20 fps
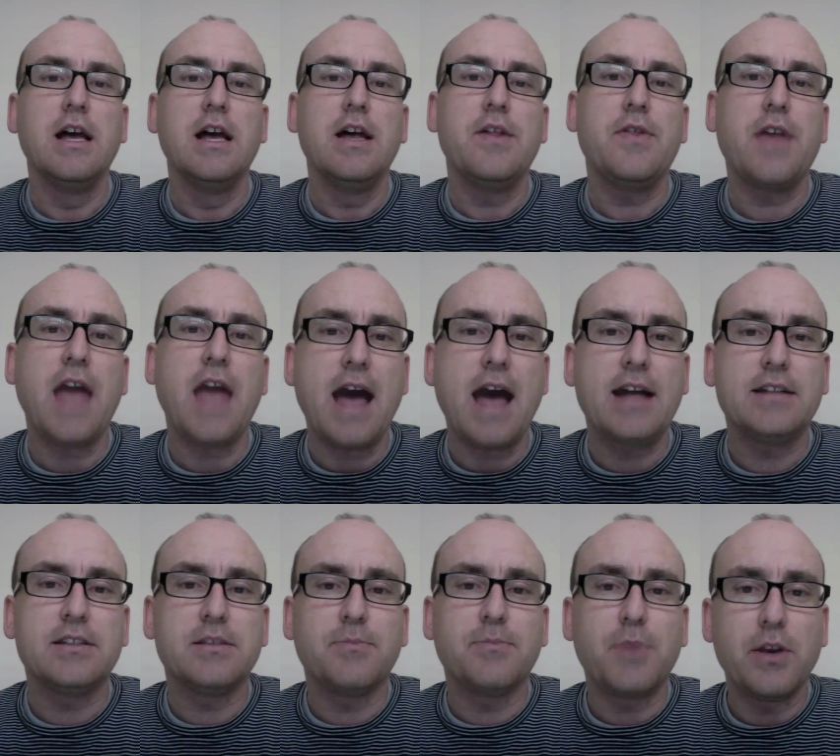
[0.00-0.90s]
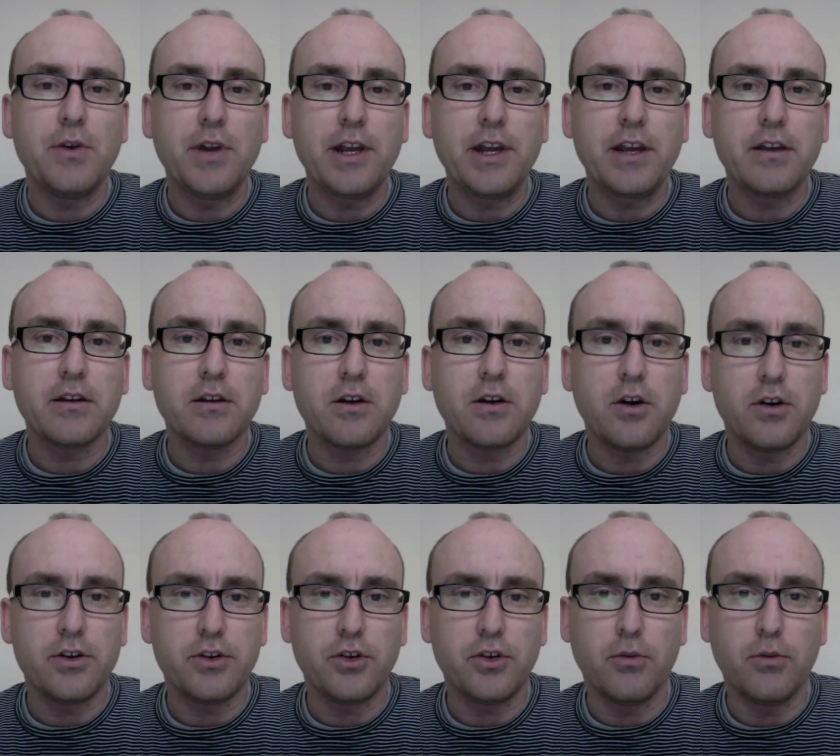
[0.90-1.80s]
the ads appearing
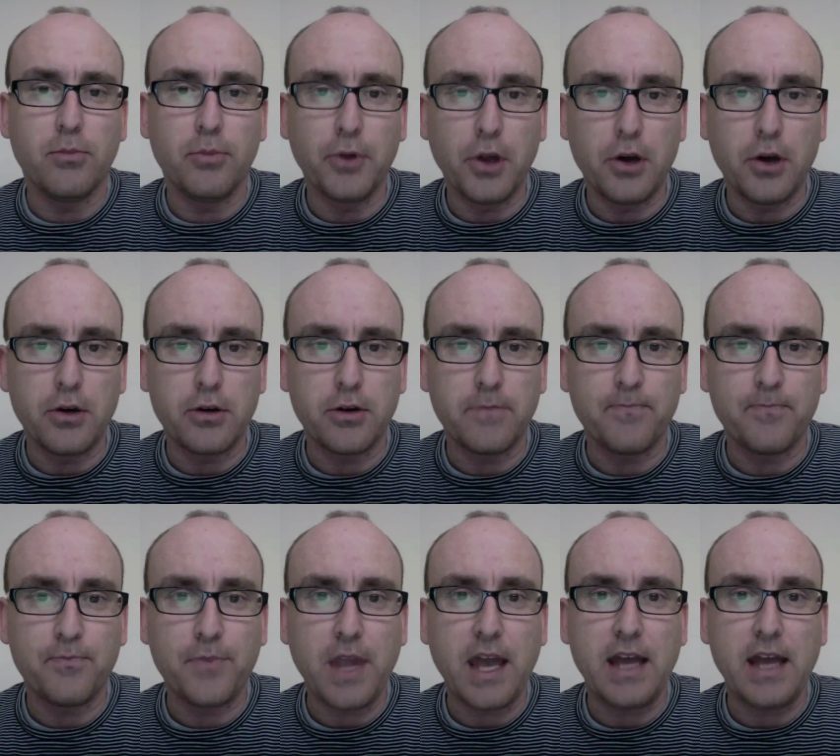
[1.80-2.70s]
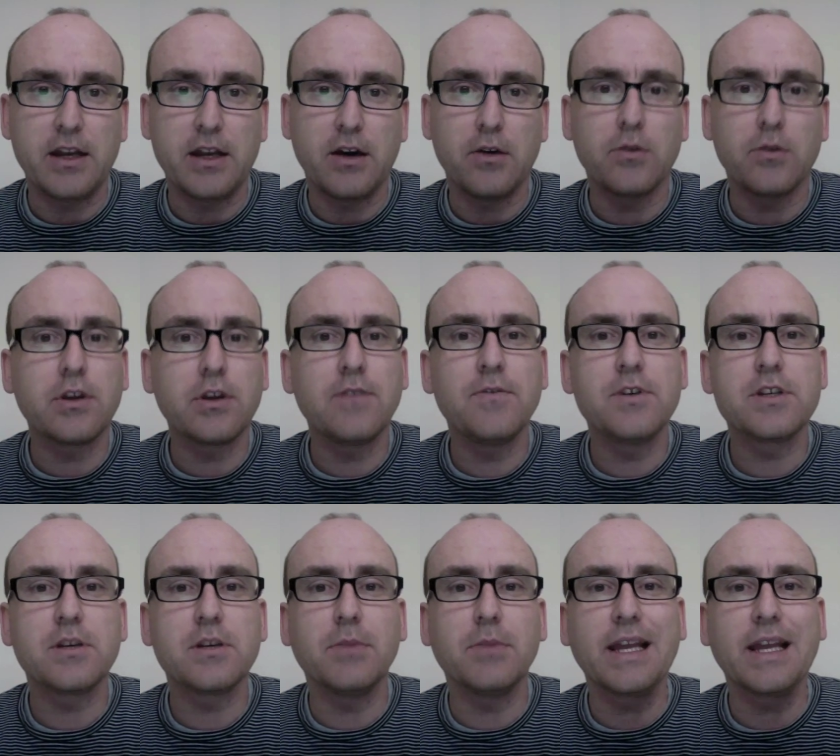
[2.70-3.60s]
on your blog, and I'll give you
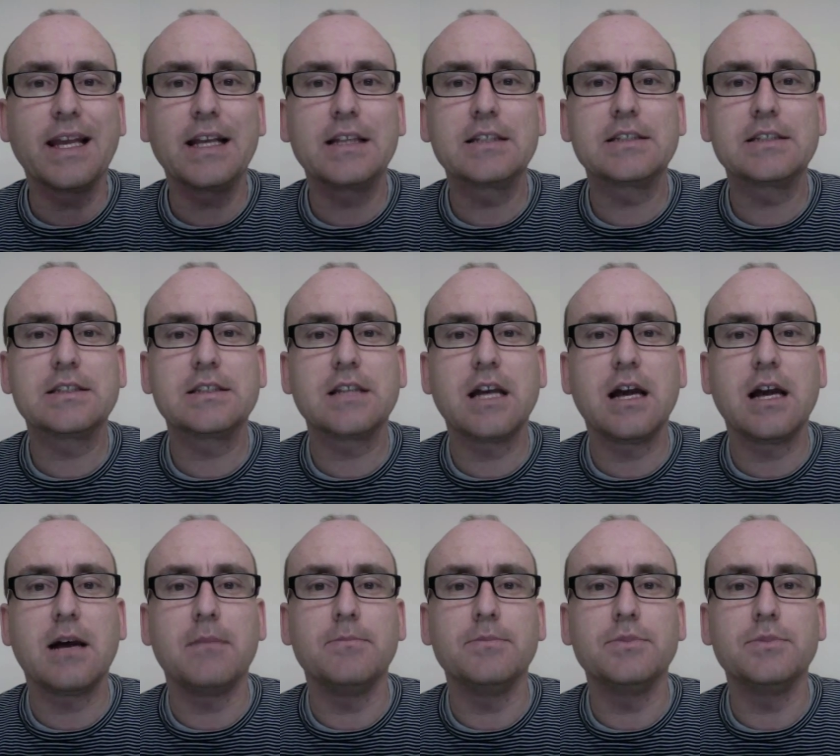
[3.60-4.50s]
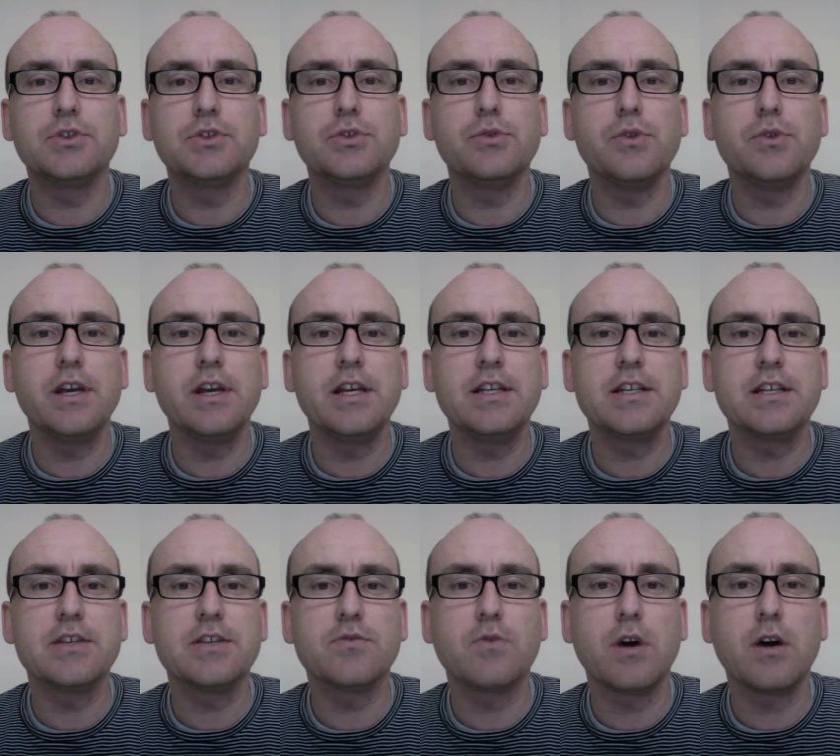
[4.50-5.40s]
some links to these
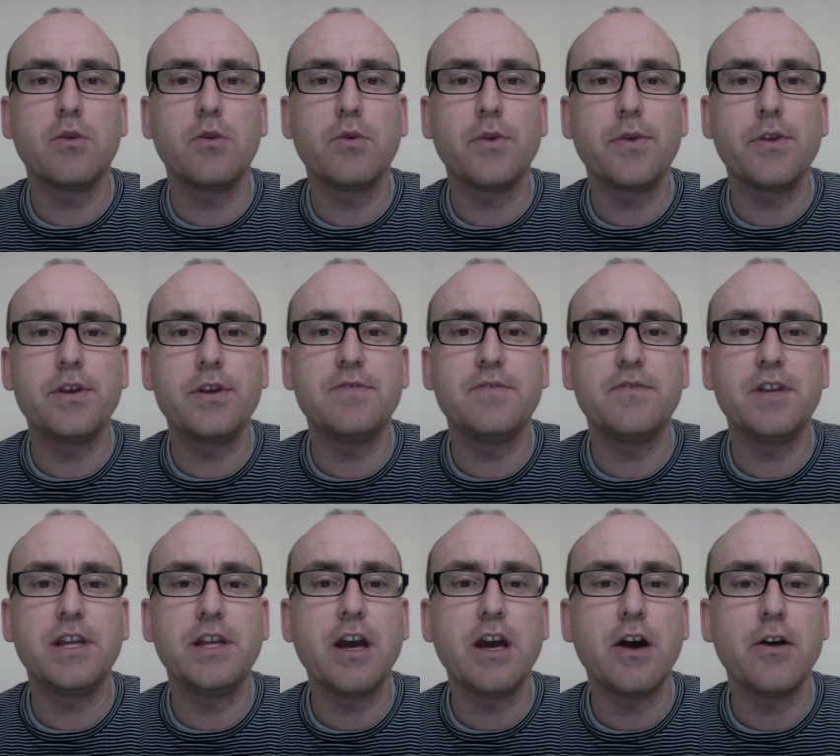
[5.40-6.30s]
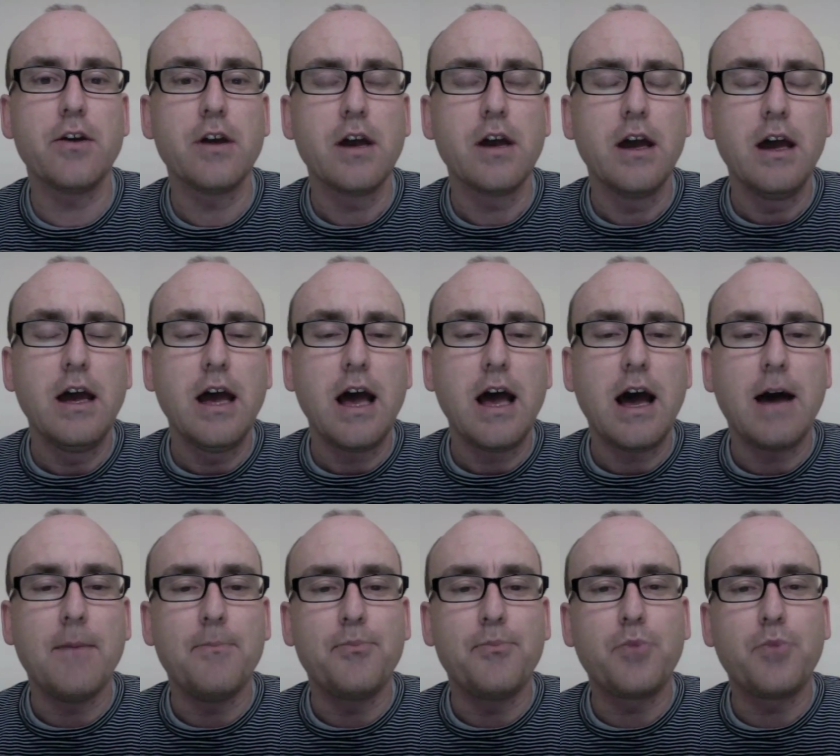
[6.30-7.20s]
as well with this video.
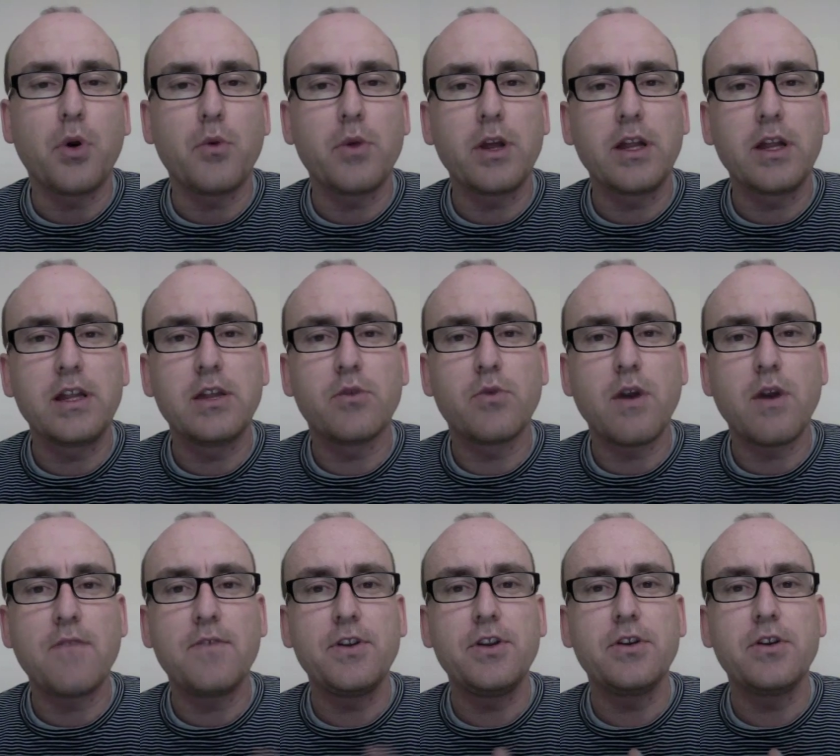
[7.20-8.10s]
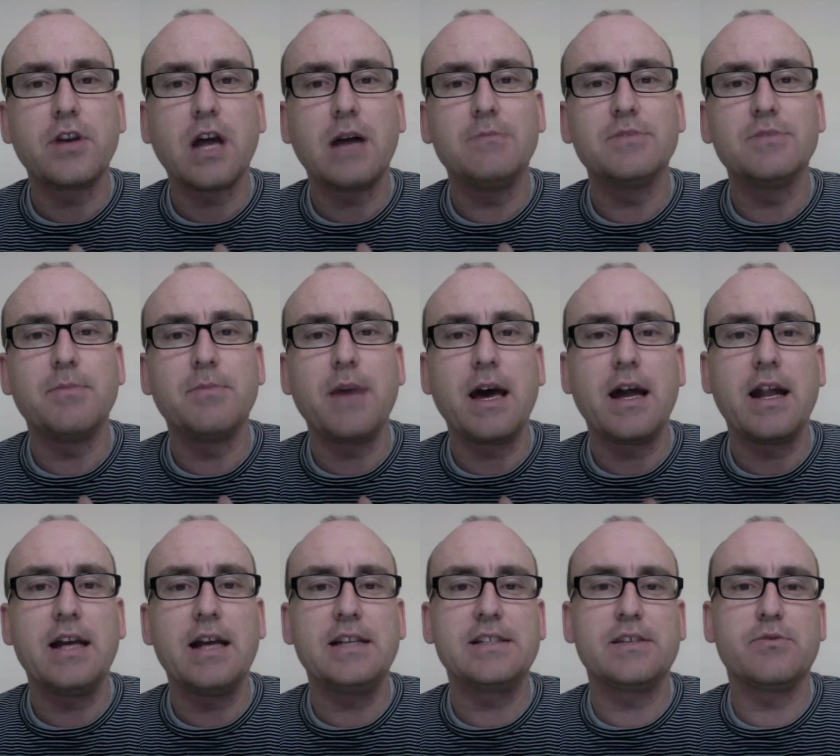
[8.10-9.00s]
But really the revenue comes
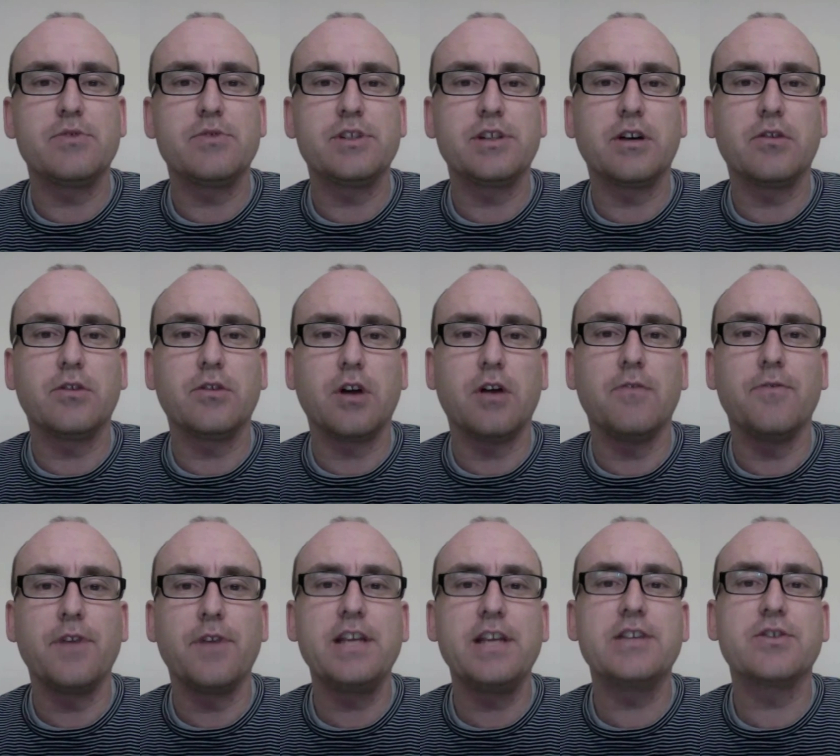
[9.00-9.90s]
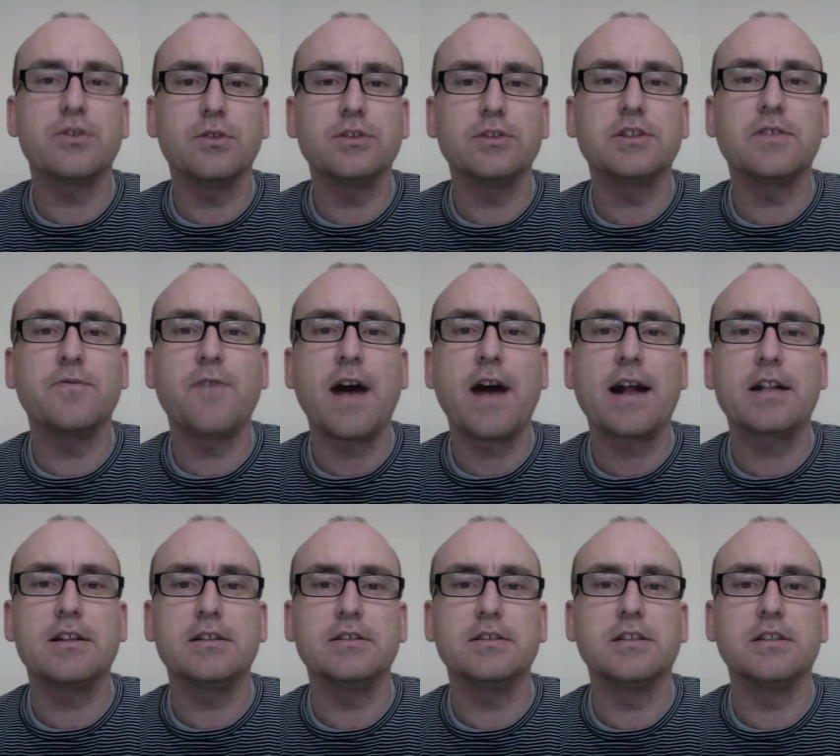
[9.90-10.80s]
about as a result of these sorts of
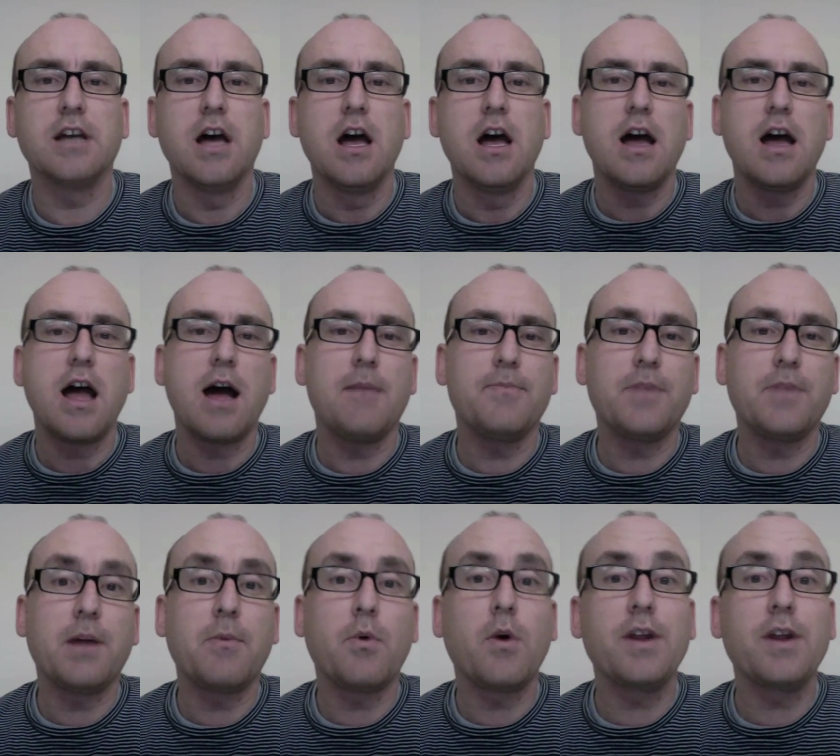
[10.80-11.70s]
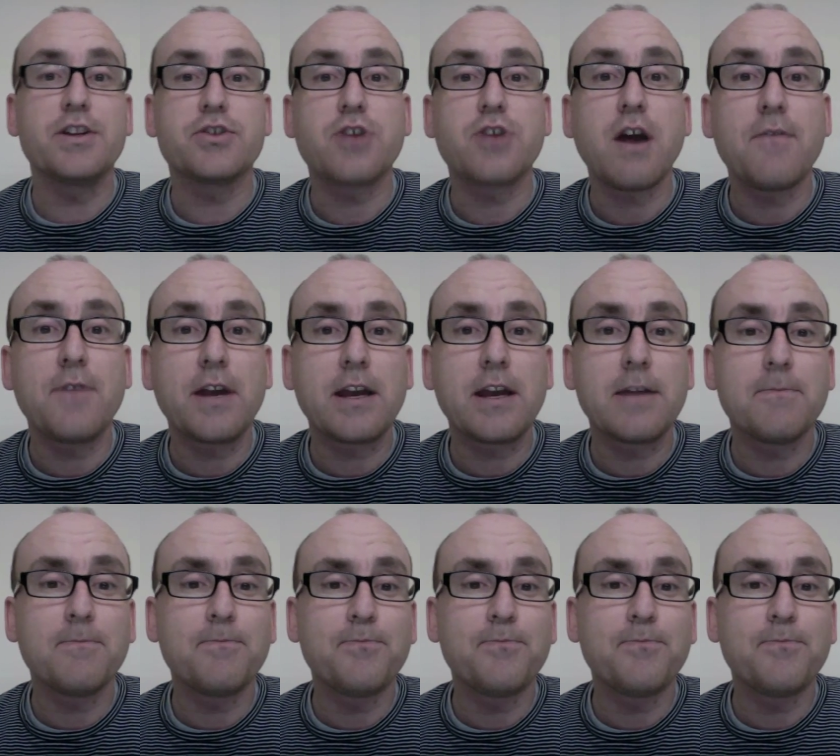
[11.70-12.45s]
factors. Number one, the traffic,